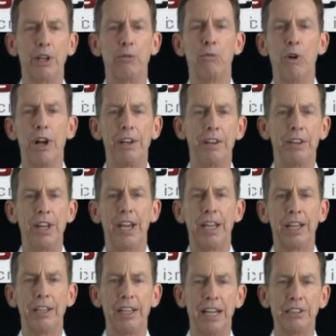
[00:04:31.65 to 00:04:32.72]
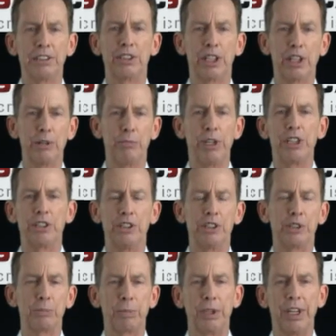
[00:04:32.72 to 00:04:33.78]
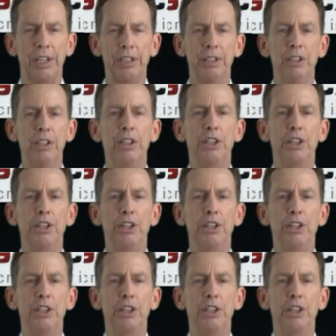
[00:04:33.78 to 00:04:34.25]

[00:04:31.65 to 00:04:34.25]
in one thing, and that's the commission split,